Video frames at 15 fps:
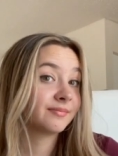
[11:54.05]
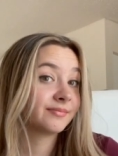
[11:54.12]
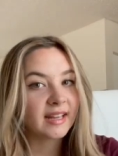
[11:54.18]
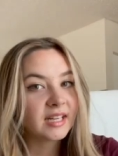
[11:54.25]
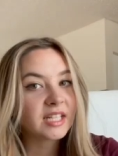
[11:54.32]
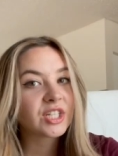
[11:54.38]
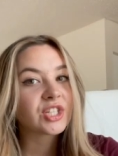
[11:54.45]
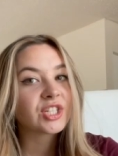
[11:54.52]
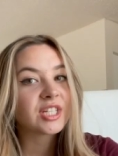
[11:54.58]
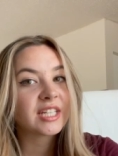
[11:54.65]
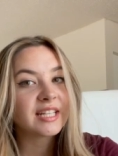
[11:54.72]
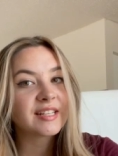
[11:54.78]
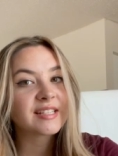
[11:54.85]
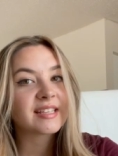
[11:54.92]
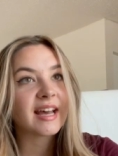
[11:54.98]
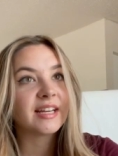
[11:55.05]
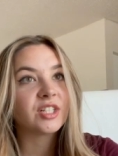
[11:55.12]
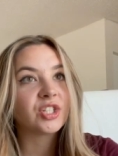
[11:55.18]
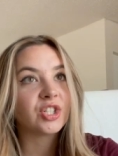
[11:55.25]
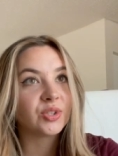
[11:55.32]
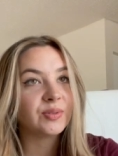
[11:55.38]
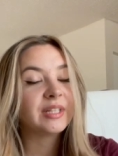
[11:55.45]
In addition to this, I
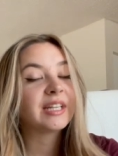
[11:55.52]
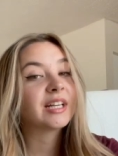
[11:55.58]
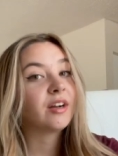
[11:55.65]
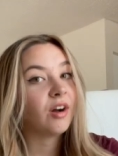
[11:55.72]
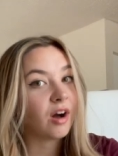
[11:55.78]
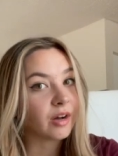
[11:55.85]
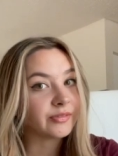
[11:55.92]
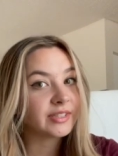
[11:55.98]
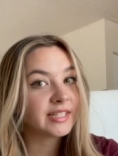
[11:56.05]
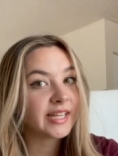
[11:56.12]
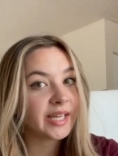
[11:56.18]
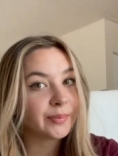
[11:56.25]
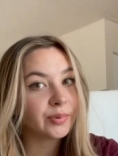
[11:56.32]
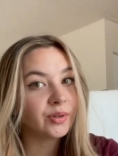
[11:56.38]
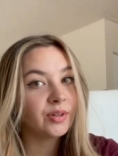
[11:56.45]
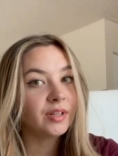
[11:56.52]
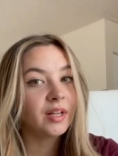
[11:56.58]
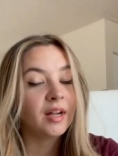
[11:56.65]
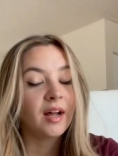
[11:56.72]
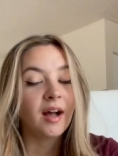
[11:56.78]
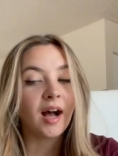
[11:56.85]
do need a coffee table.